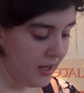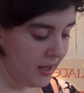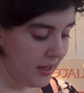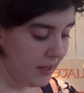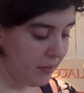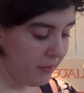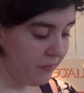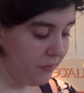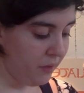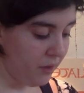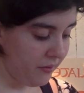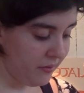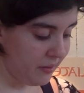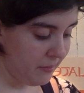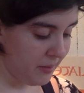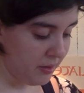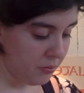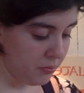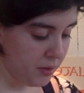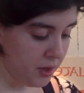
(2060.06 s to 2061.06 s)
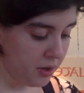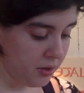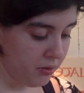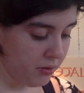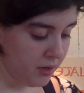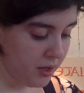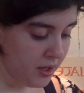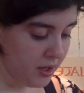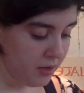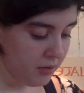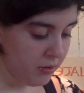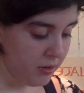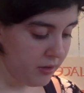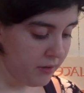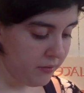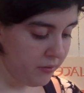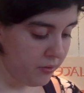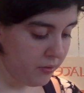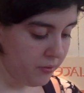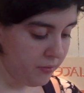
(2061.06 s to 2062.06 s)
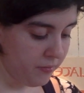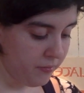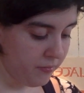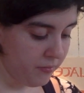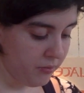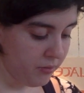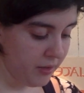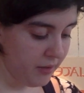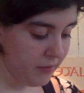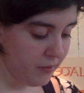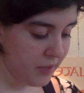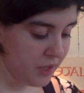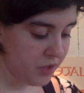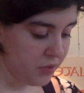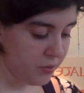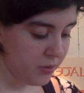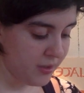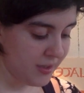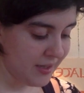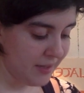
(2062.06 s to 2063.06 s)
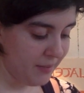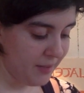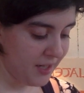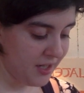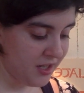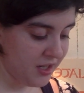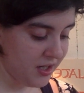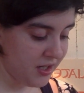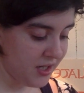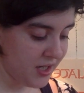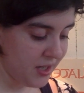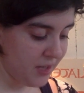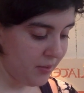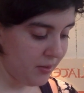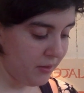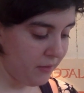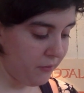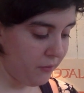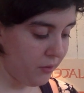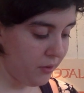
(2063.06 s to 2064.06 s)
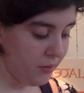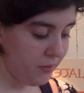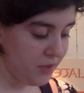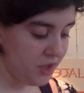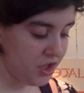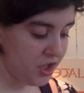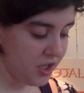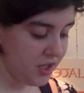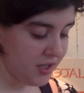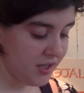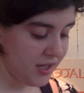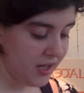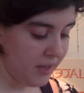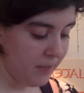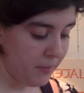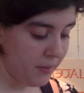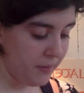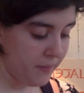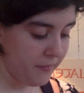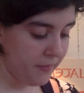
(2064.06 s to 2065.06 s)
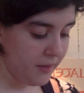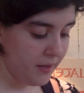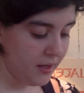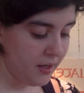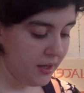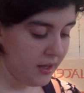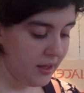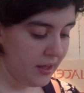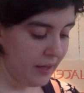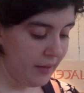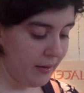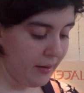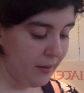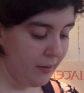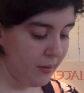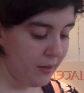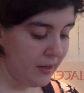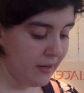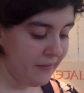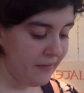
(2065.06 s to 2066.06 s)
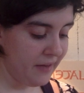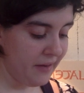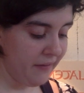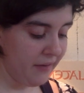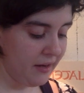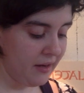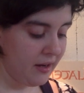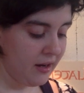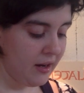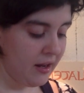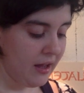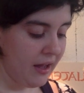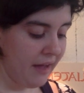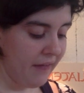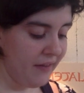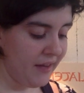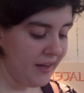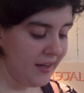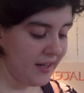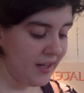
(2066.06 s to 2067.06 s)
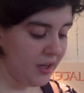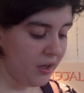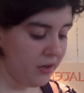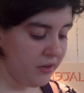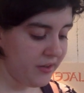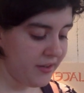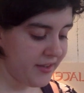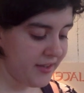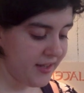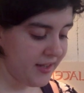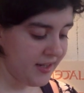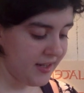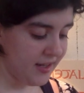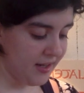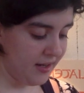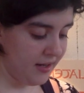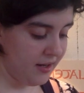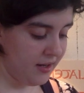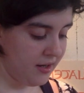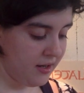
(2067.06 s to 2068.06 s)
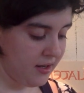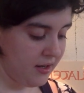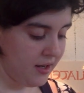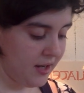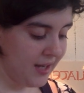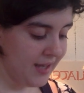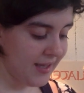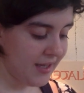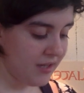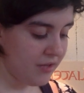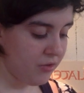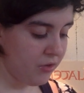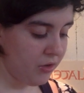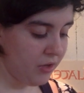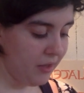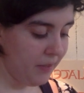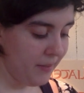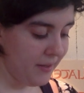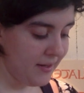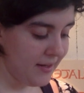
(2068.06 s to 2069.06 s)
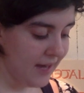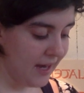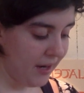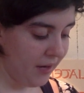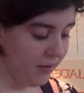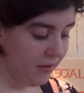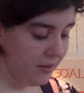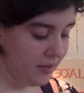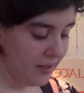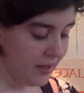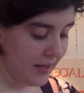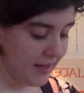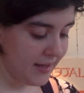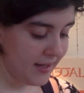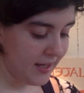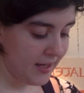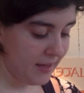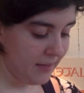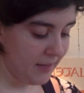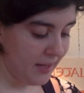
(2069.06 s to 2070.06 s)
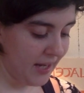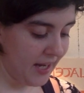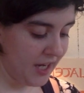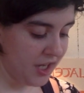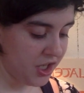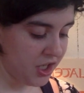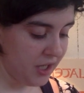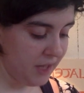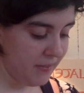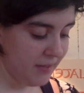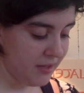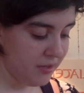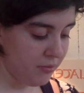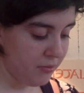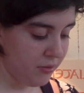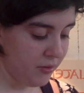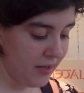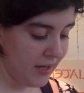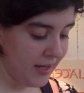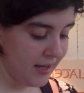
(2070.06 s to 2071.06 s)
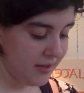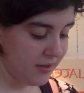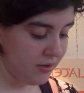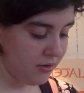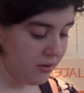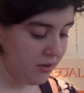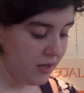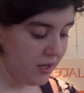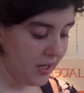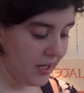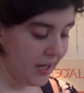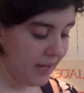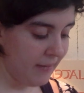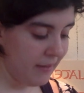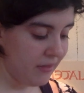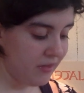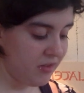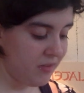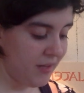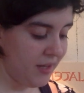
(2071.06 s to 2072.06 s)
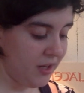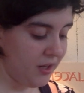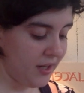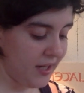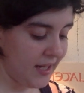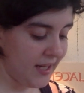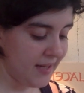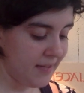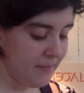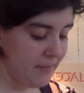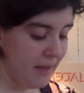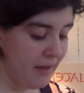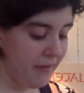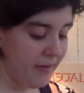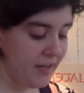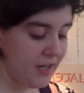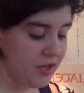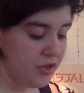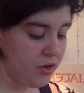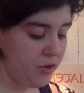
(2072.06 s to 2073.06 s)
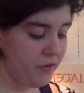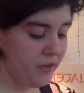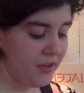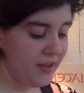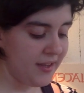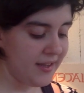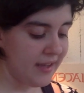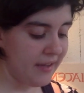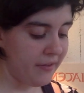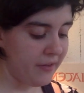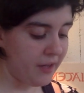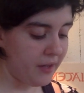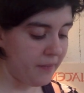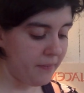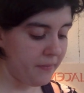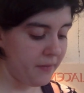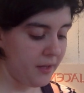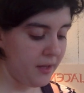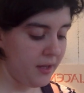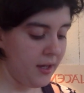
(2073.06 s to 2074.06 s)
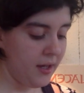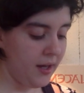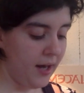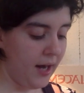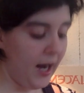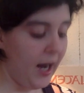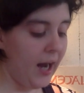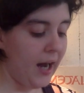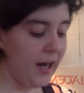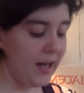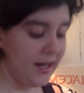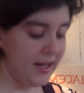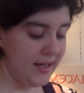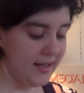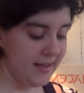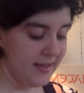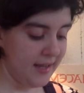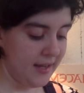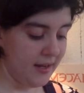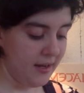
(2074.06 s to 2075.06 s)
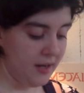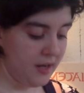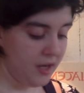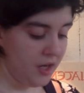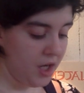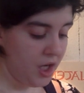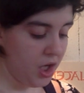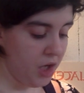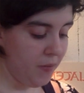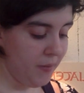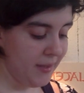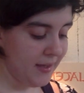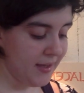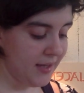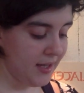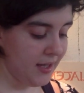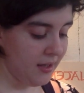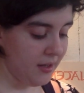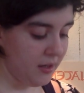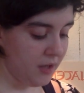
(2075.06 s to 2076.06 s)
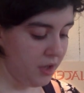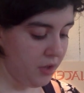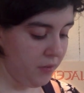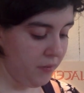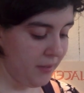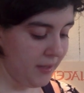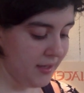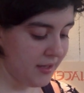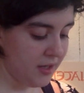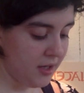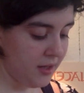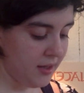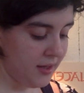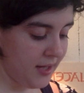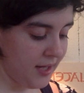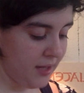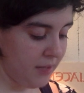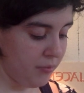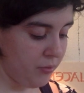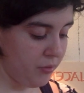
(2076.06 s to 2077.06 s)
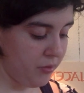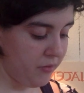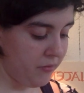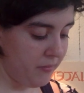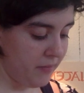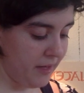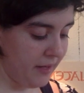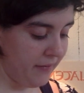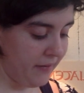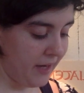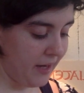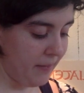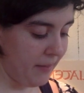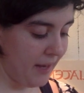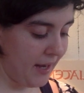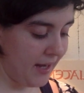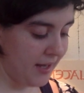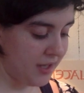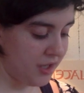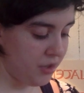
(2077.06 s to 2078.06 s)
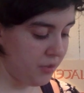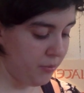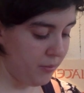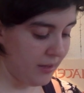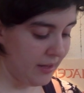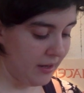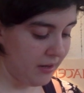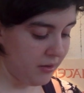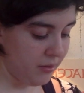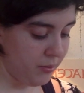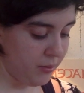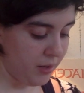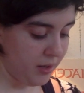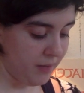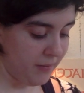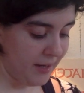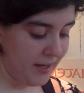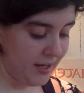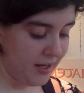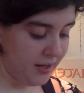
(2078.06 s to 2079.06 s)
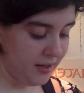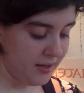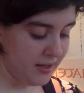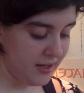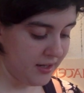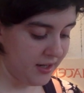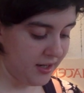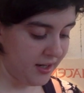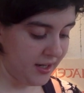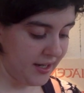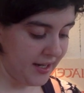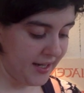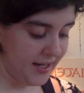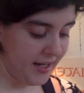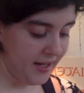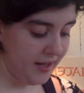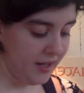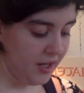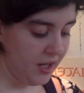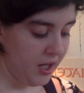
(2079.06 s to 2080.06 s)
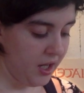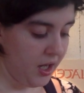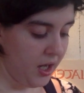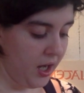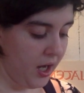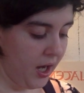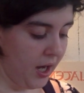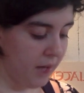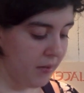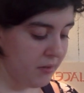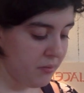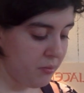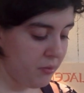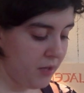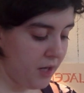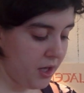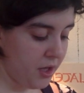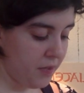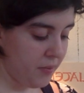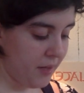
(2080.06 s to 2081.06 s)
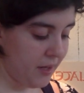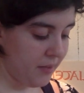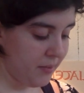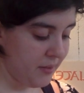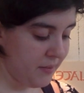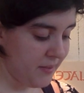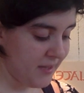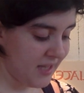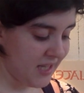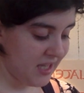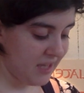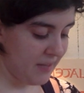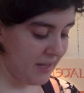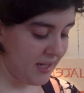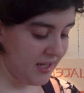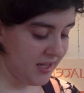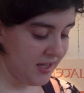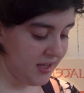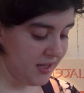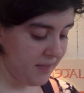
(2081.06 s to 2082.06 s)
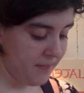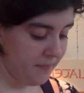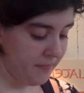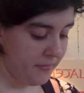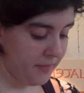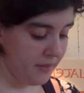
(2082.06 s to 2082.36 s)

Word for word: There were four of them in a row, three of whom, three of which were simply dirty, while the fourth was shuttered up. They were evident, evidently all deserted. As I strolled up and down, glancing at them occasionally, Mr. Rucastle came out to me looking as merry and jovial as ever. Ah, he said, you must think you must not think it rude of me if I passed you without a word, my young, dear young lady. I was preoccupied with business matters.